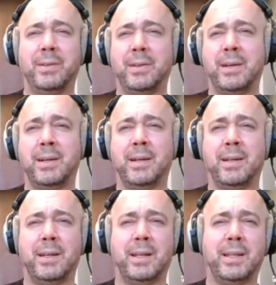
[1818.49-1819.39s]

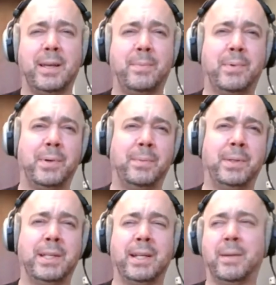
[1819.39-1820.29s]
at that point would
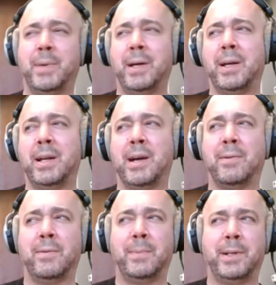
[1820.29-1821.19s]
take about an
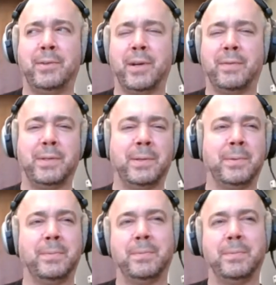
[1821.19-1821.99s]
hour for me to drive to.